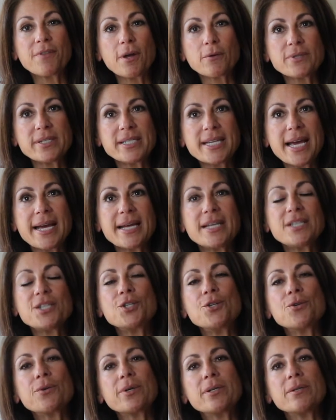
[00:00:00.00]
those days,
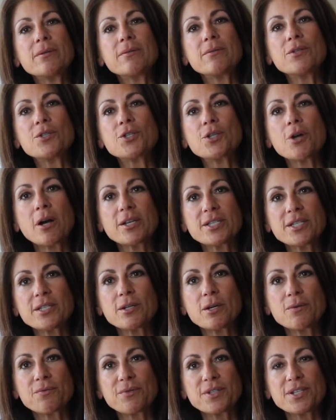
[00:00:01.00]
you can toss it
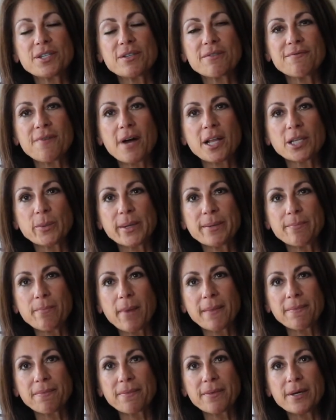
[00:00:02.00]
over into the following
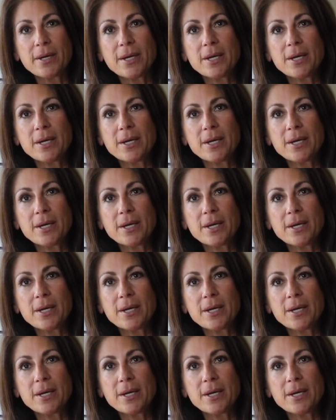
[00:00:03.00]
month.